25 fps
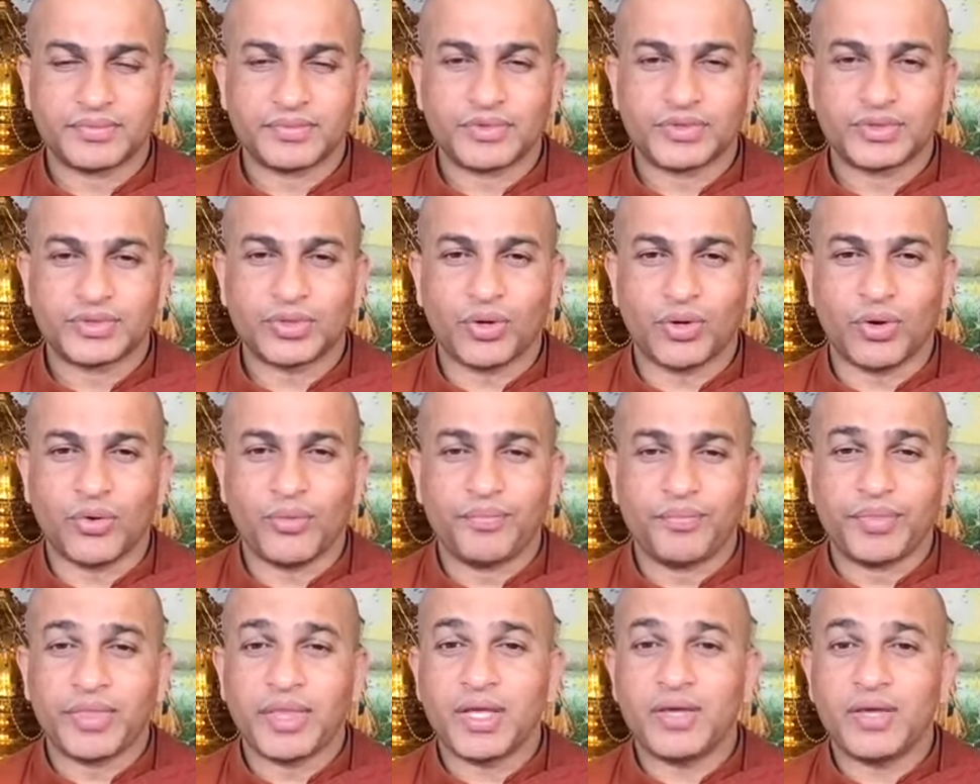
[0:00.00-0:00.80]

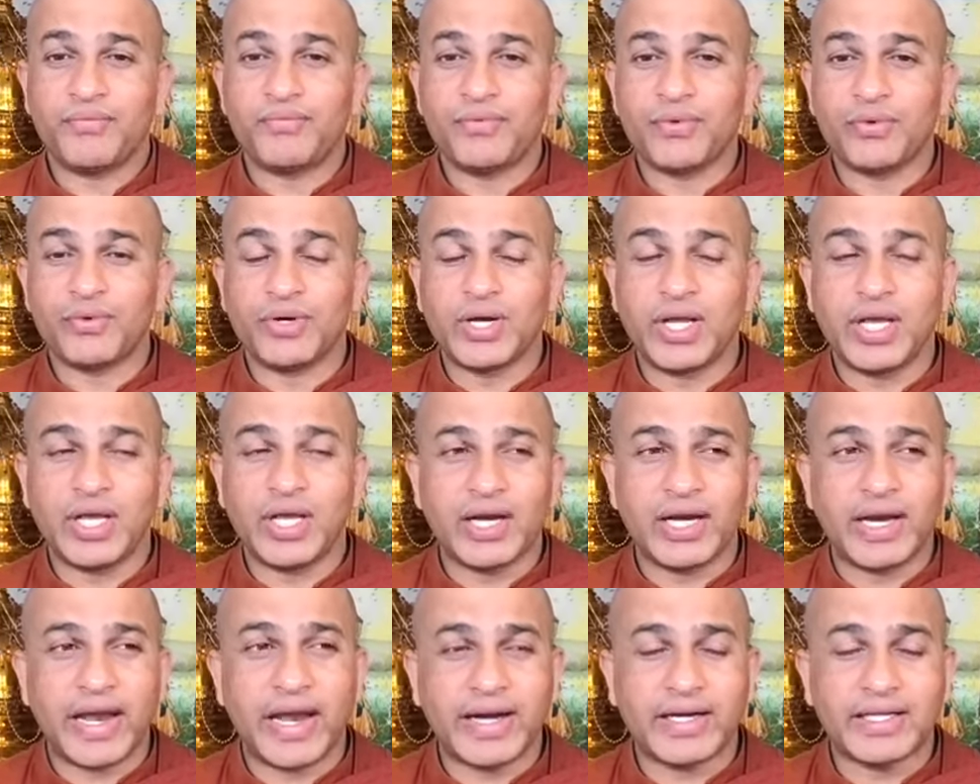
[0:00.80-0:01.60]
So if you
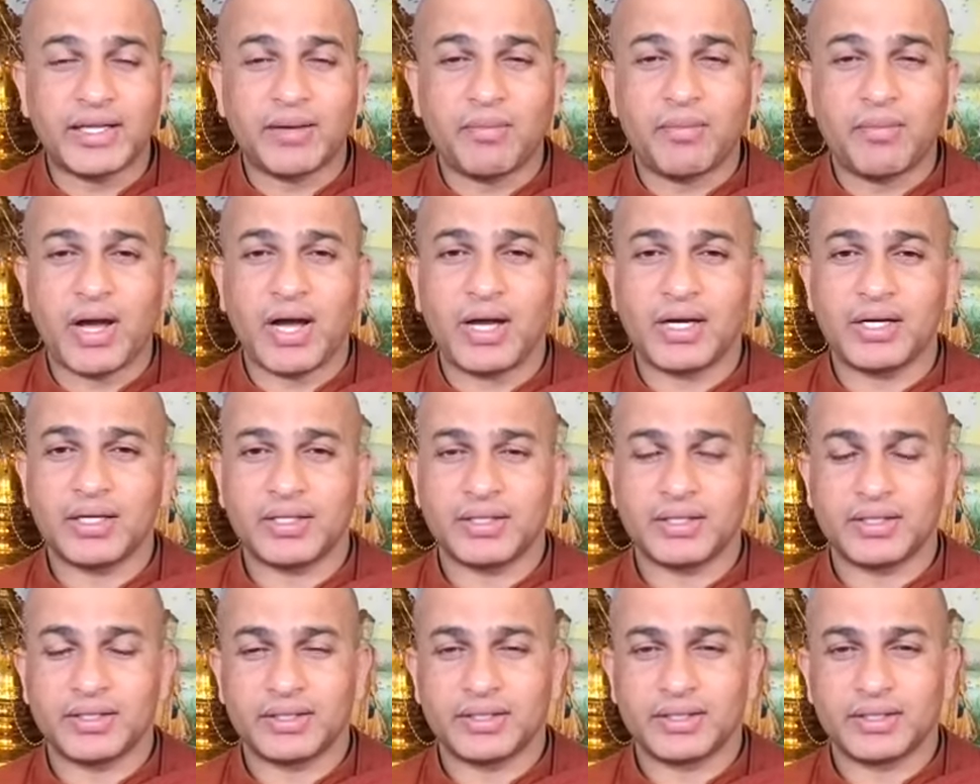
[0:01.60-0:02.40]
neglect the
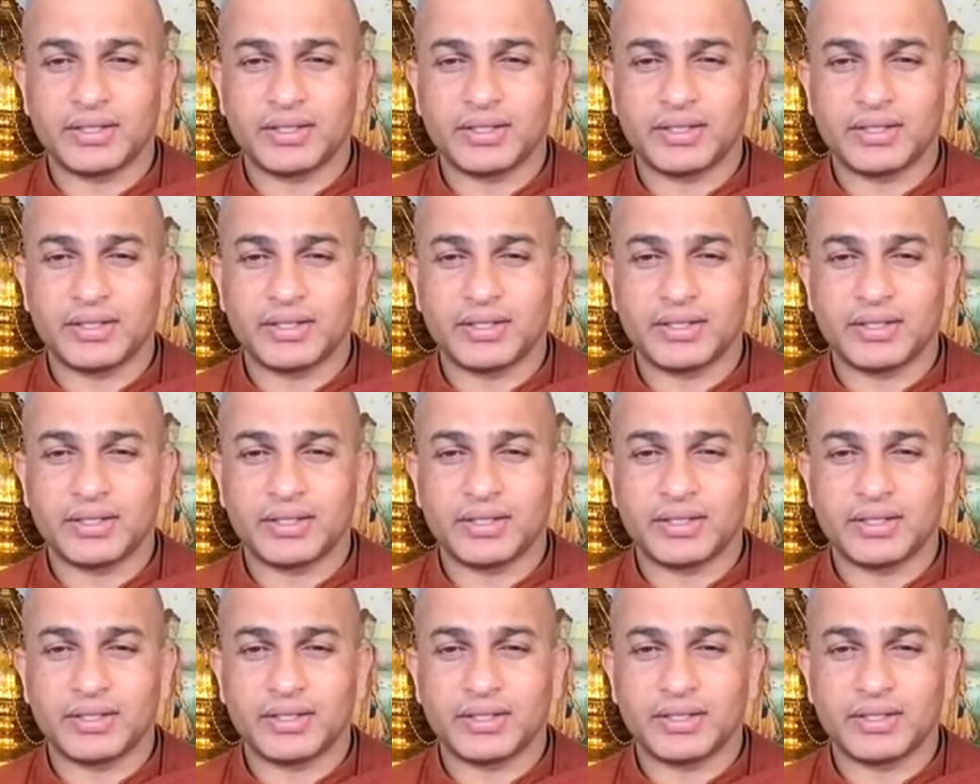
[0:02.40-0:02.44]
monk